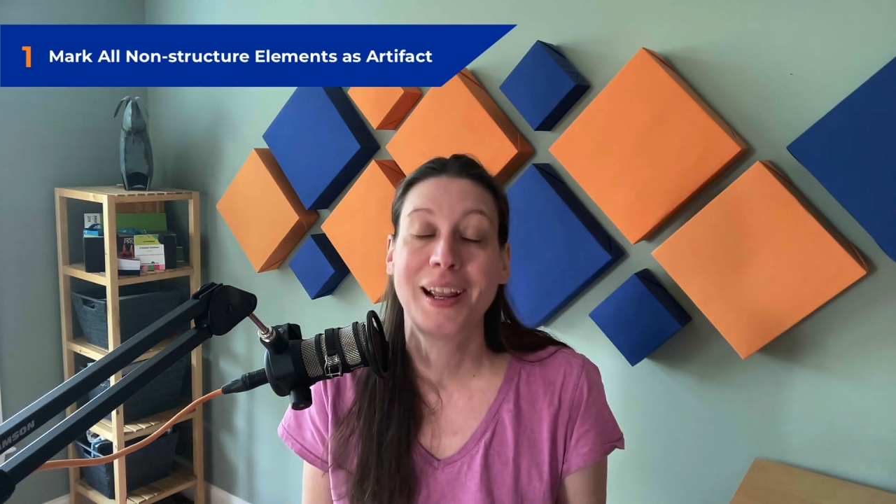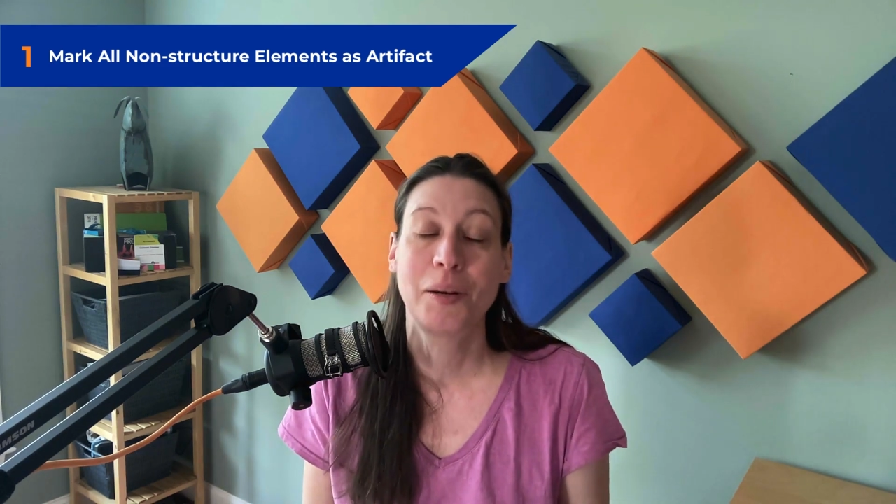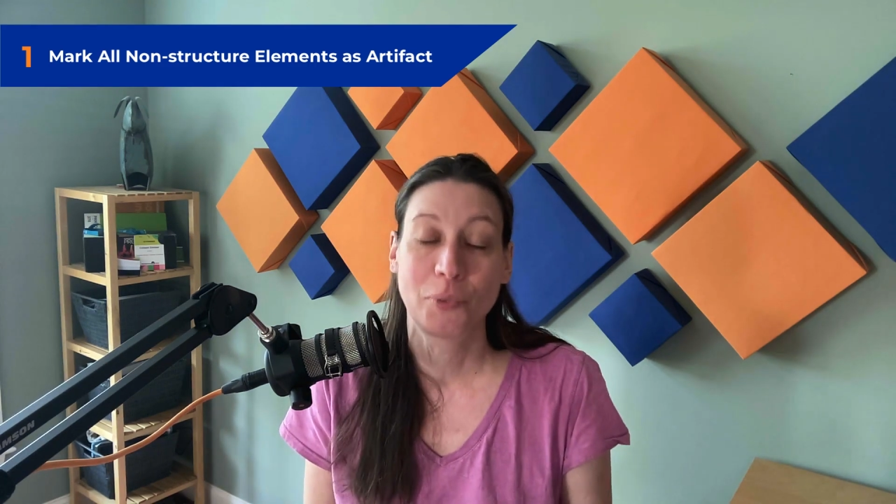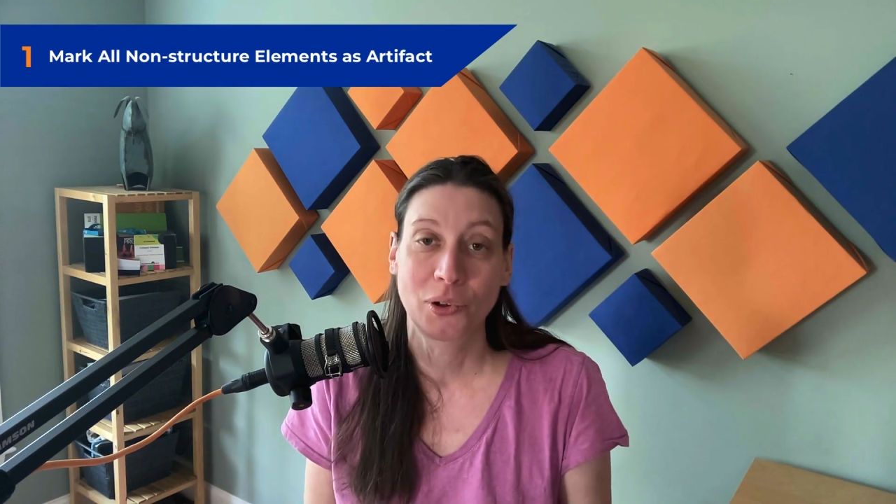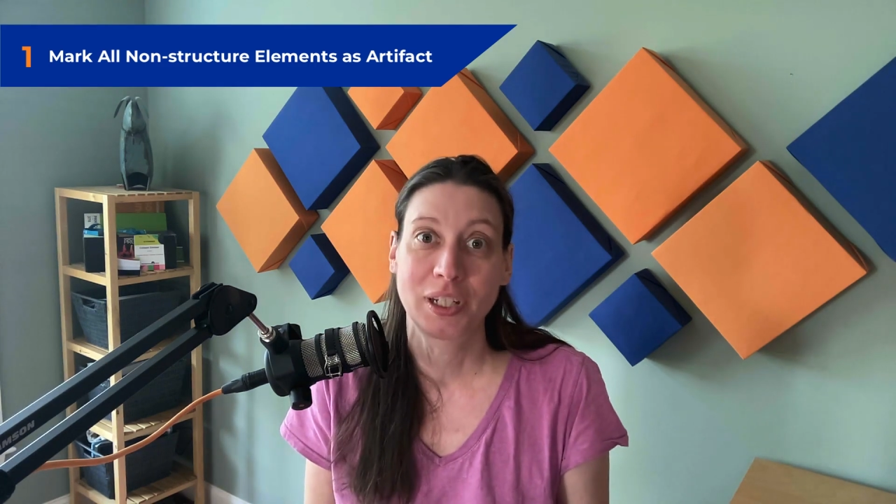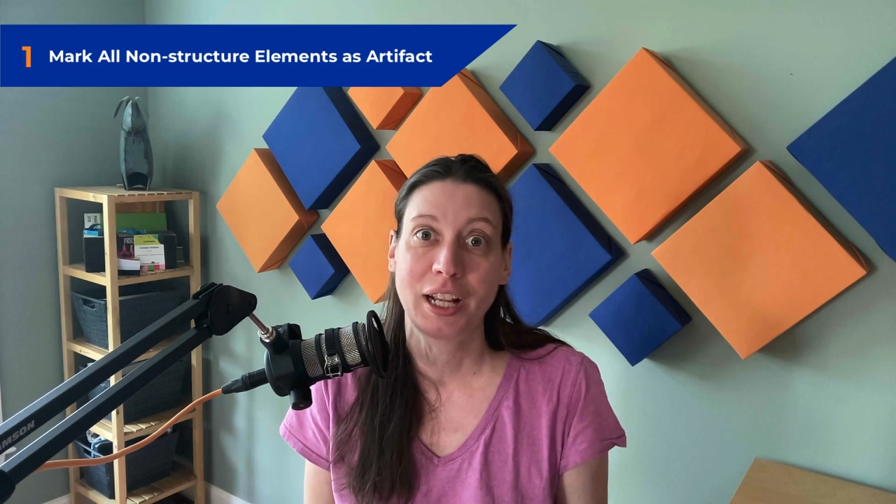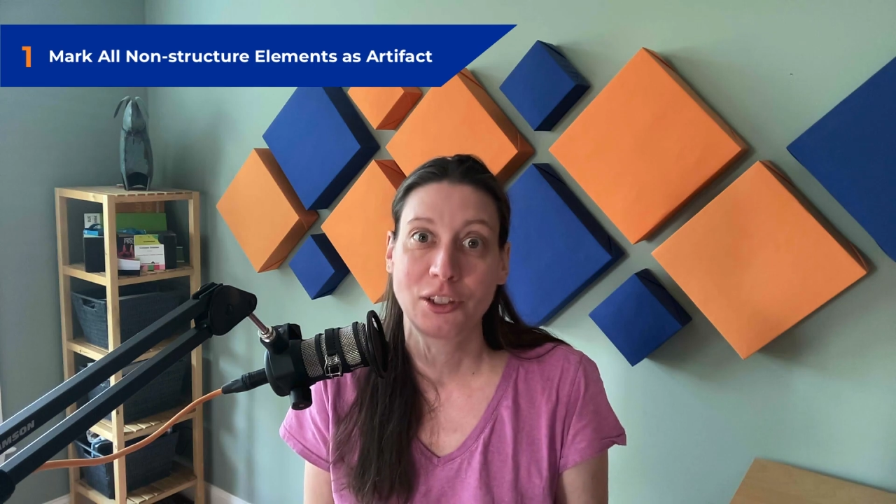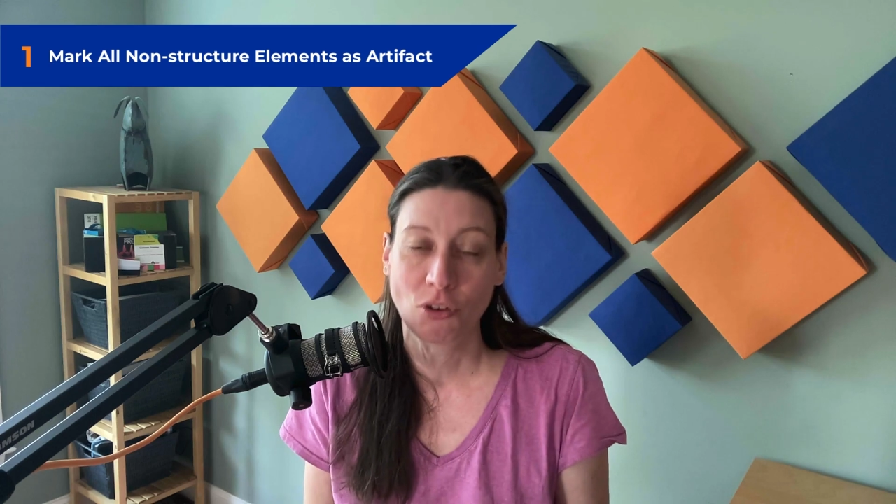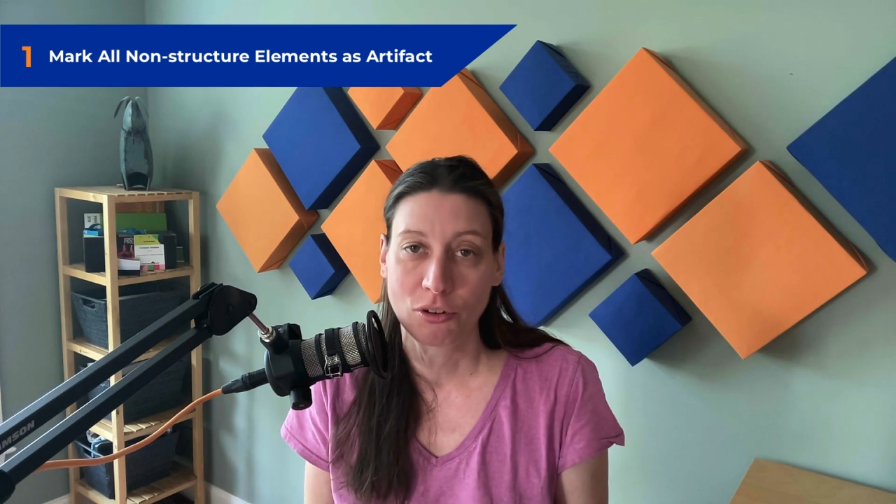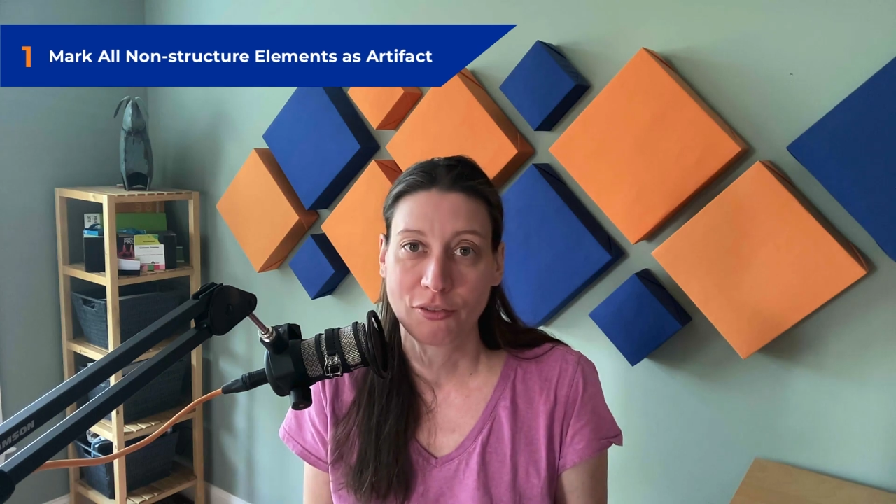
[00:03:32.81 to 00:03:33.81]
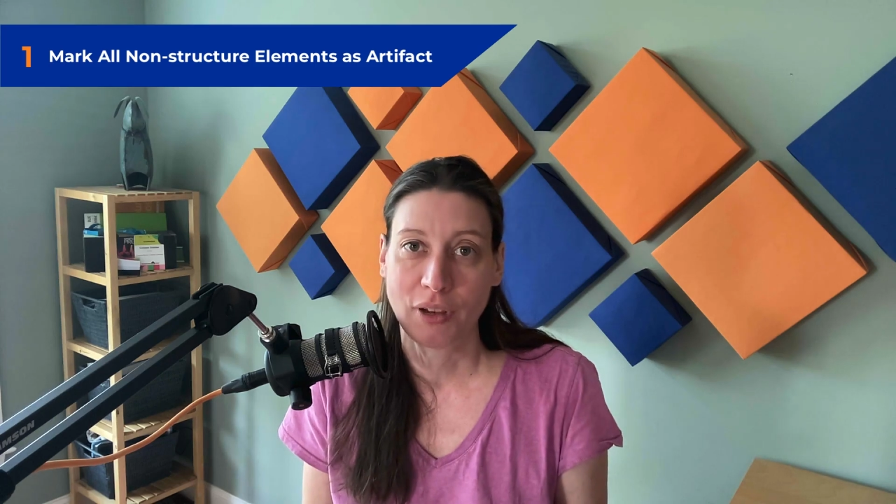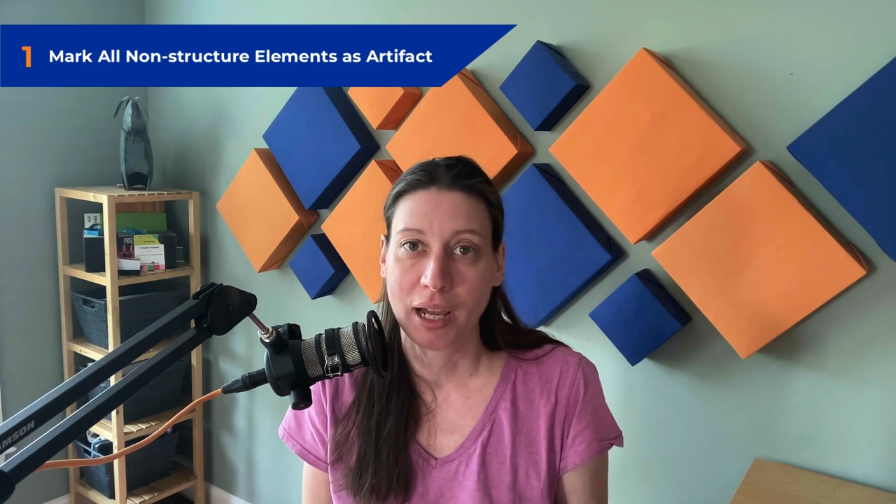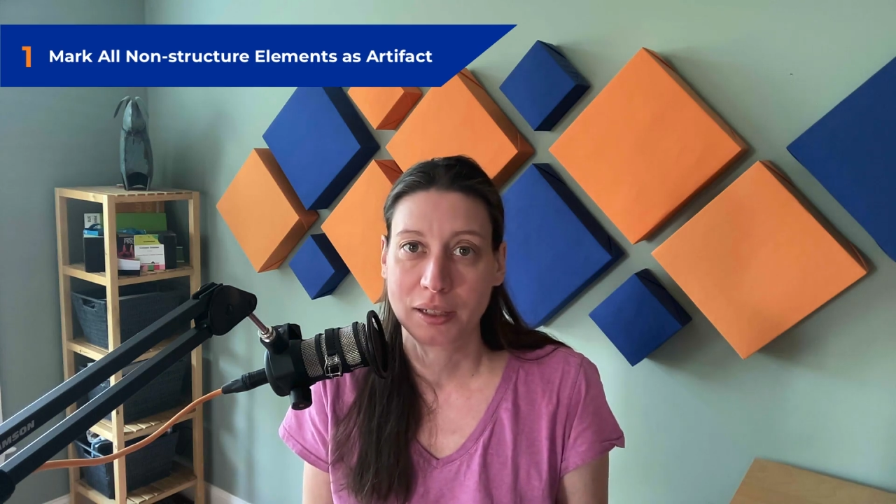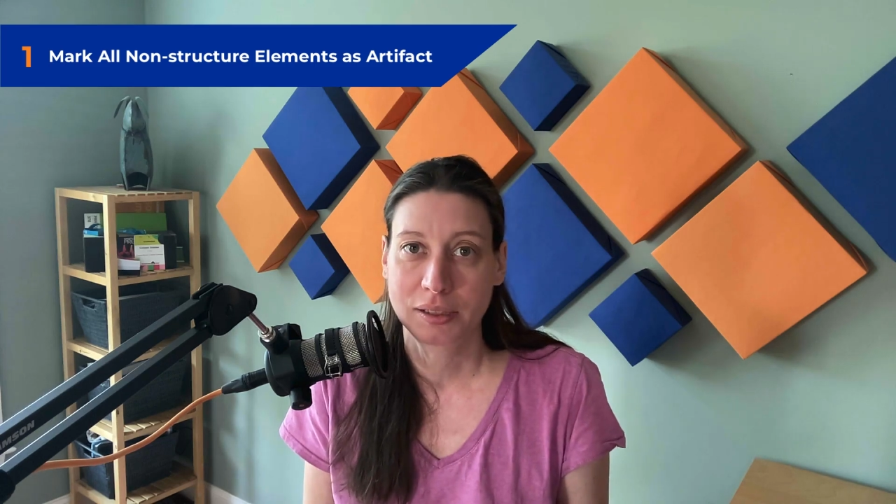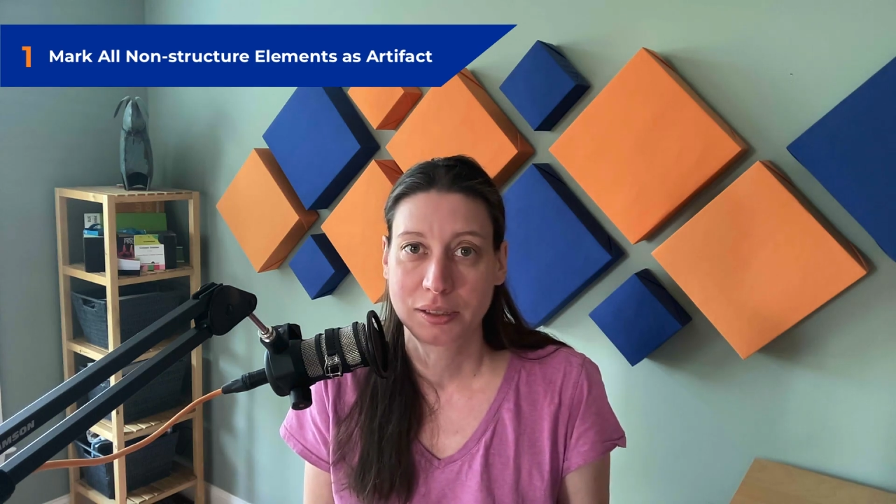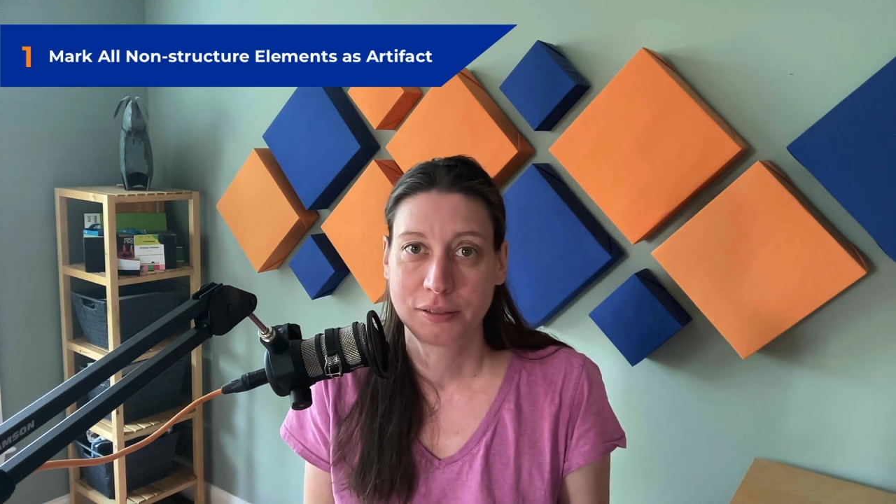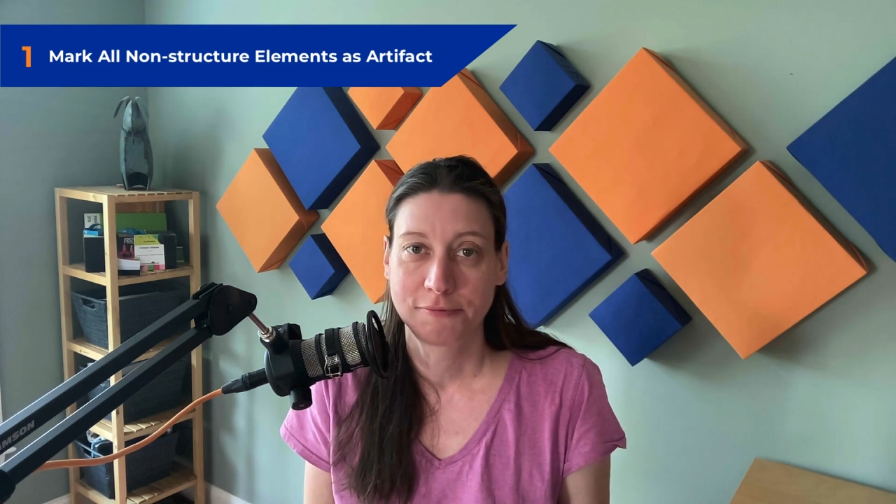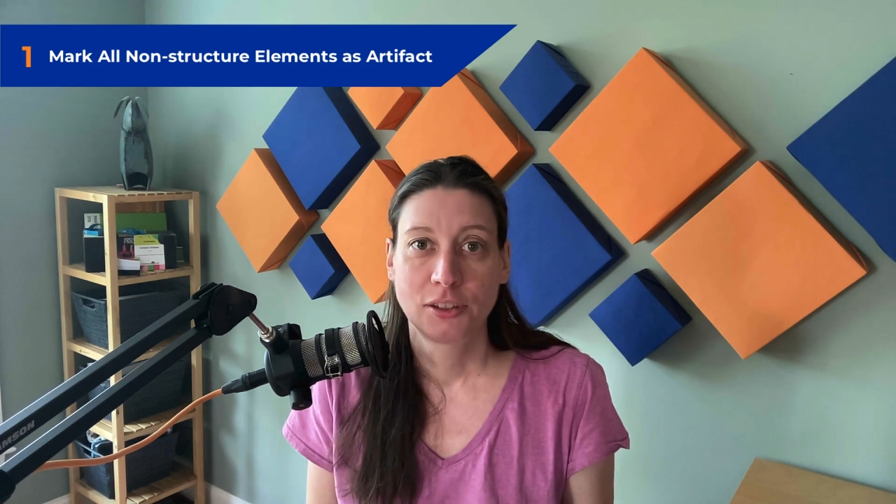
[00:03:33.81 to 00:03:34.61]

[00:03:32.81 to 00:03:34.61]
and mark it as artifacts.